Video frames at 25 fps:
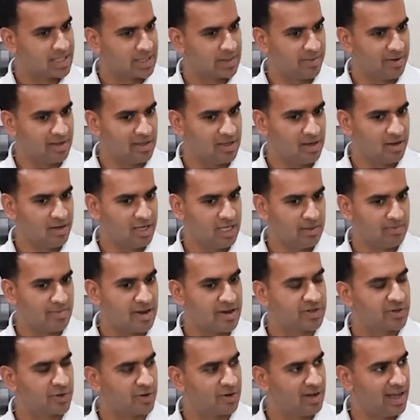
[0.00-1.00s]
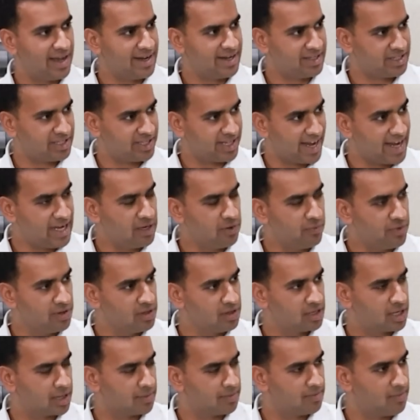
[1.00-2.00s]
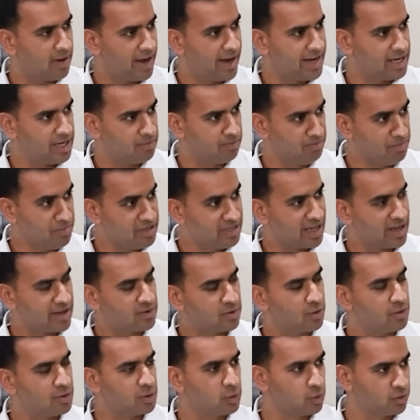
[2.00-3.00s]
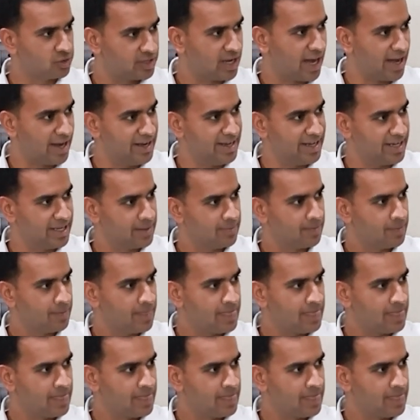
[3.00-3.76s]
Similarly, metro line 10 will combine Mira Road to Thane.